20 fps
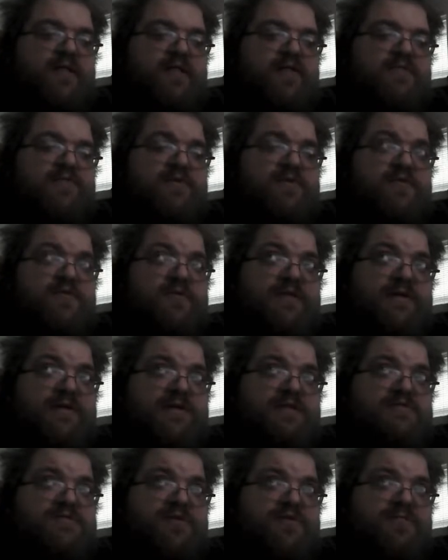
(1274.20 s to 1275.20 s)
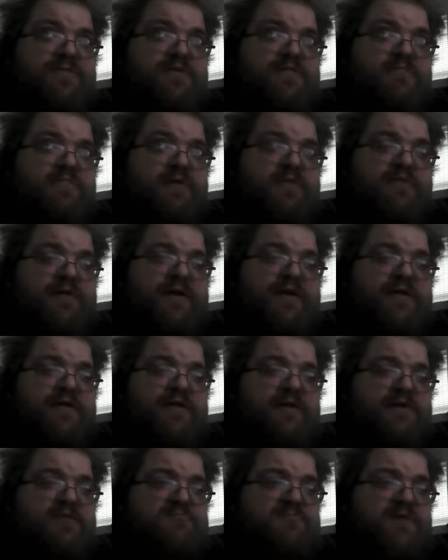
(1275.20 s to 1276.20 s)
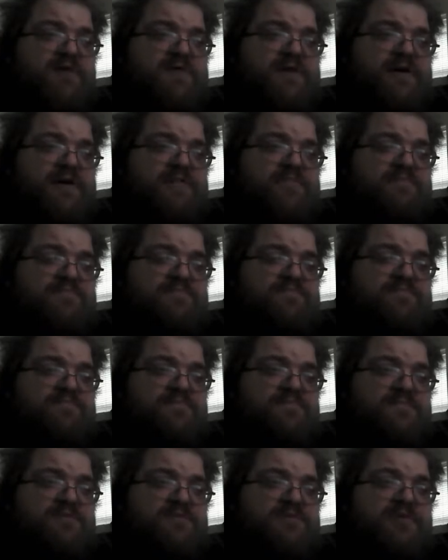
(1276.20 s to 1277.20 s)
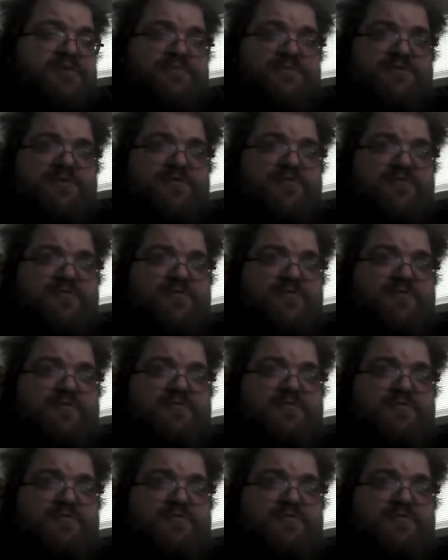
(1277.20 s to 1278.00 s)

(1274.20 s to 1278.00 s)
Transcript: thunder and lightning storm coming my way, dogs barking, stream is over.